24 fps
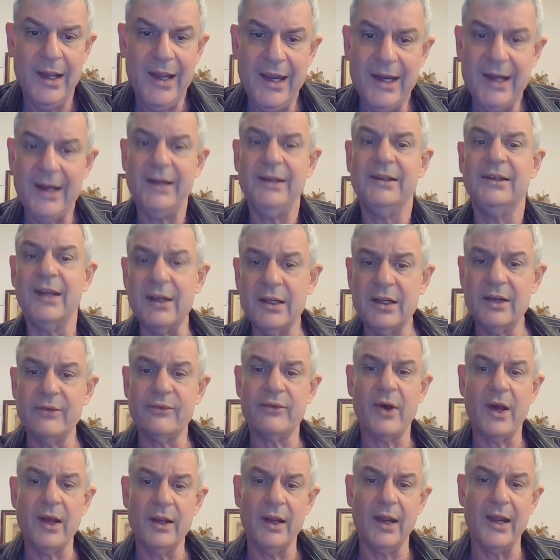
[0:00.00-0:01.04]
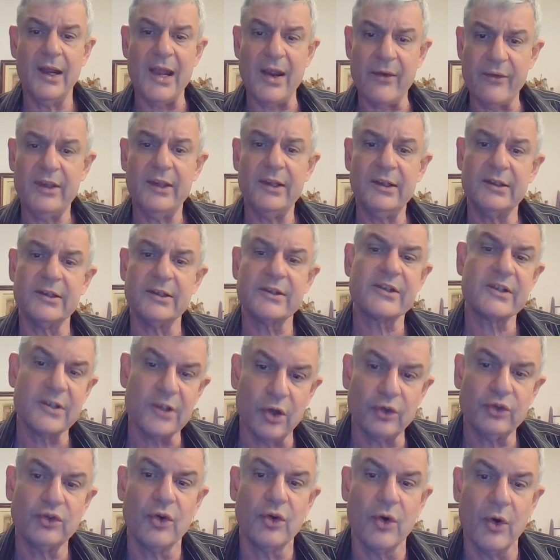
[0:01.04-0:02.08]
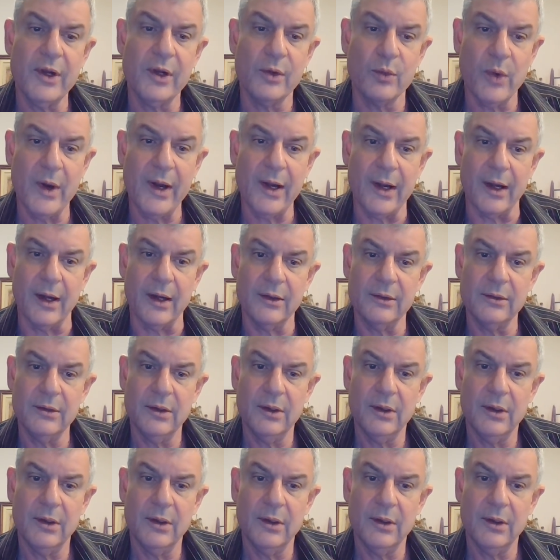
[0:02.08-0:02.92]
and identify everything that's not going well,